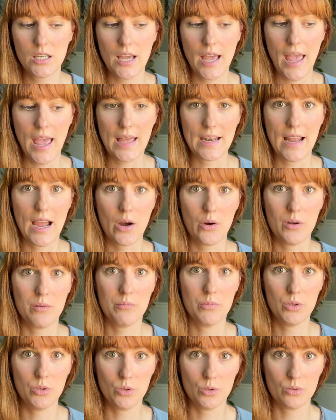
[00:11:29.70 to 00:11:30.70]
and how it
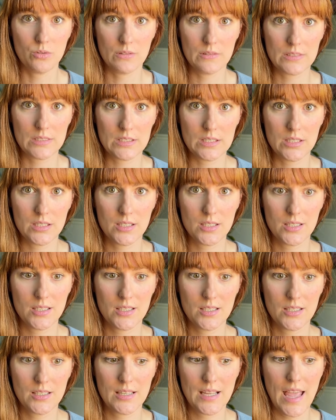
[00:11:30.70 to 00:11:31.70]
moves.
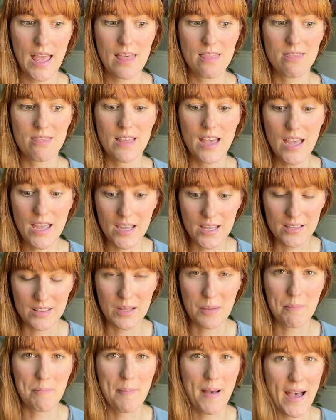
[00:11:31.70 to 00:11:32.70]
And then the
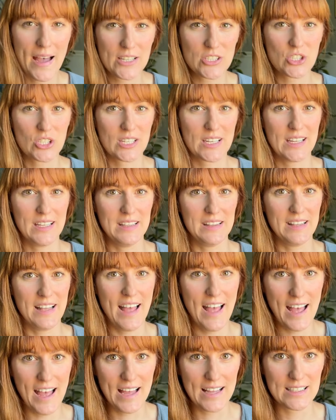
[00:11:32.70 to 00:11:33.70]
magic in
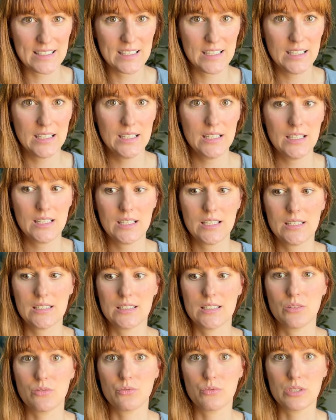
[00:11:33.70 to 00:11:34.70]
that is
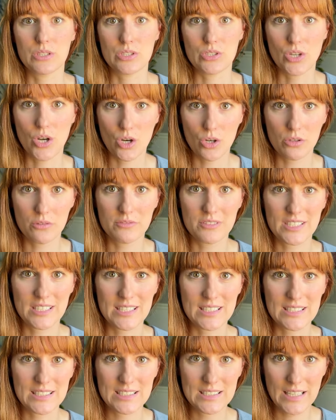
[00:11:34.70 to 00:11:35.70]
it resolves
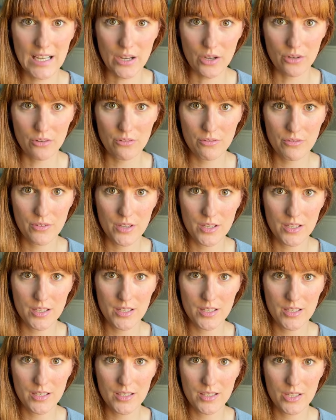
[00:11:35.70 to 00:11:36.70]
itself.
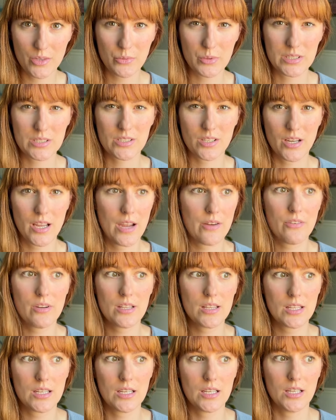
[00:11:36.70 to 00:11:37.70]
It res-
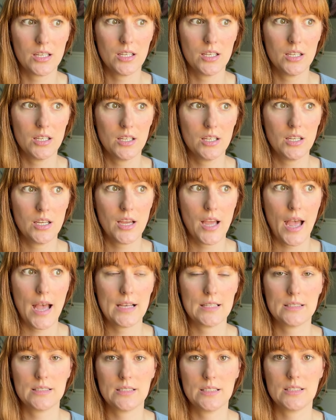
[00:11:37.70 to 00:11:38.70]
everything
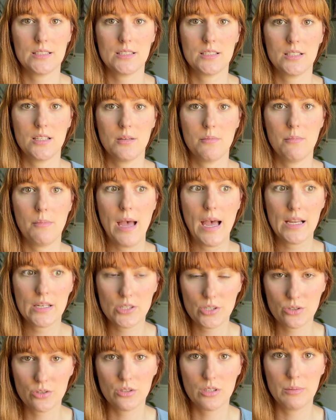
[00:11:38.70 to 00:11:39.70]
has this
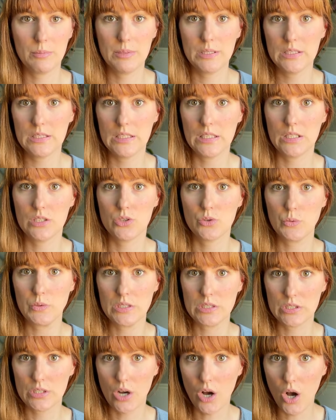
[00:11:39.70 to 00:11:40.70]
magical ability to
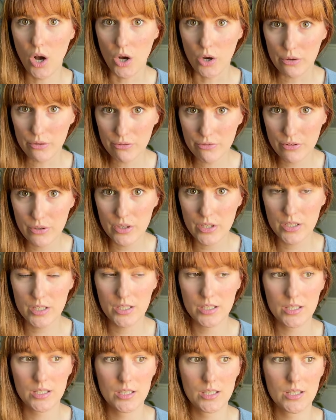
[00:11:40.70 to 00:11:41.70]
resolve
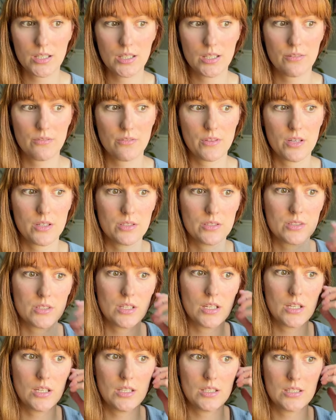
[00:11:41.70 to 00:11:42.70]
if there's
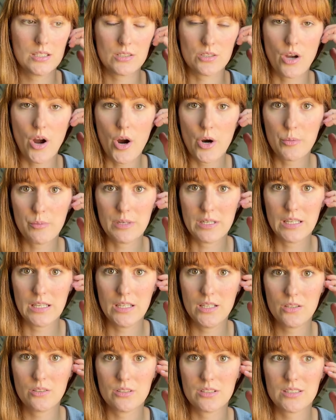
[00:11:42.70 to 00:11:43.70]

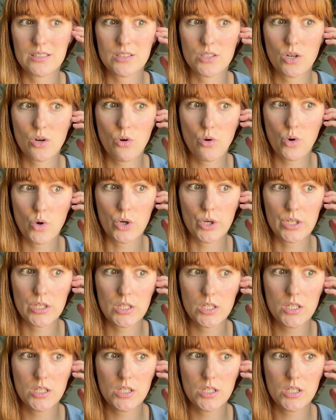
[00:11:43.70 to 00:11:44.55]
disharmony or discord.